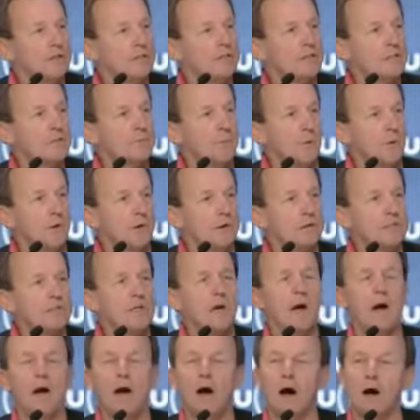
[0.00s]
in sports
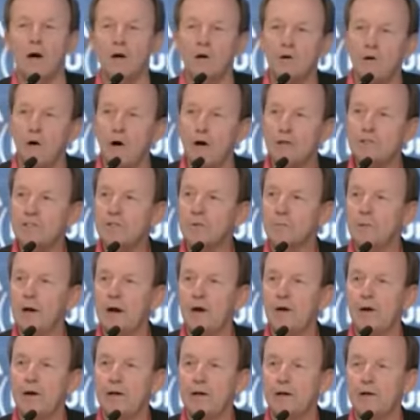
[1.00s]
across
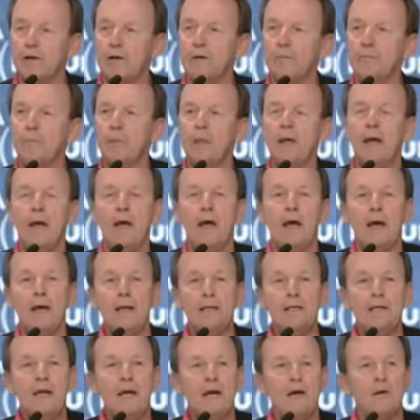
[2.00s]
America,
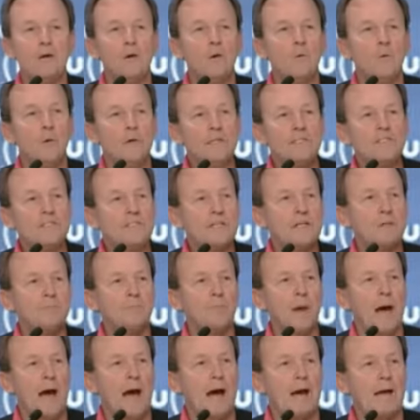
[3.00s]
and yet we
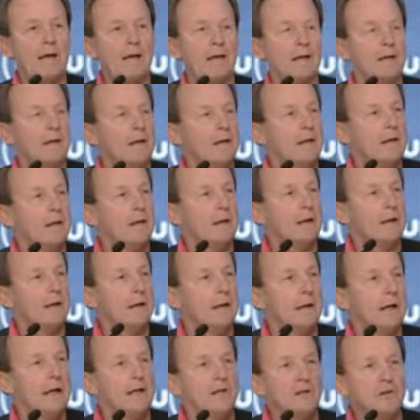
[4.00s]
sit back
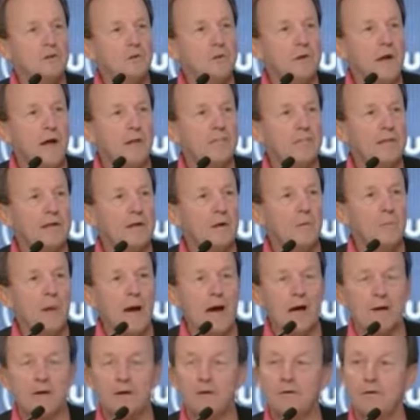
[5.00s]
and do nothing
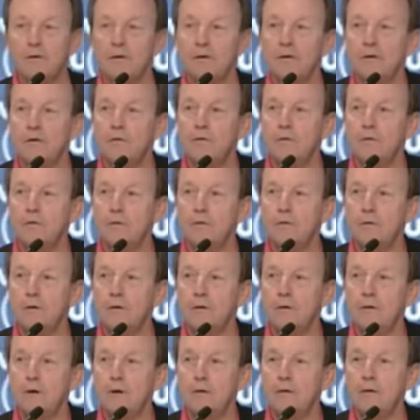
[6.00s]
about it.
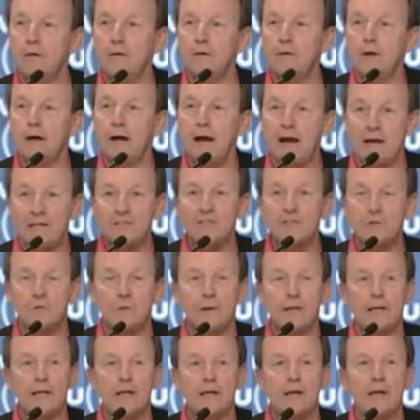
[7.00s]

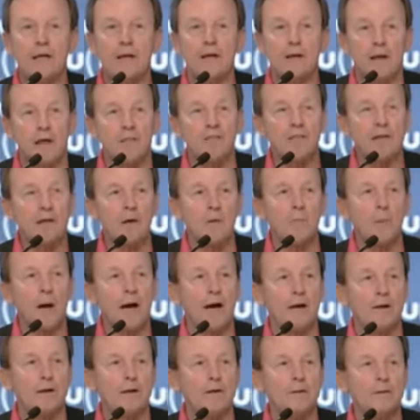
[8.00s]
Actually, nothing
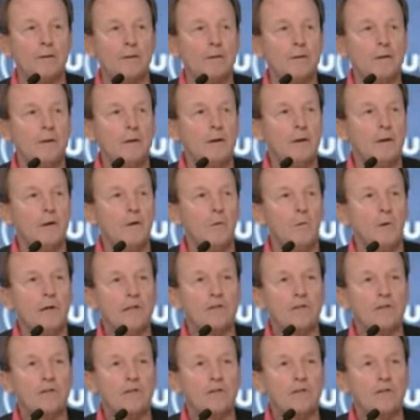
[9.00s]
about it. We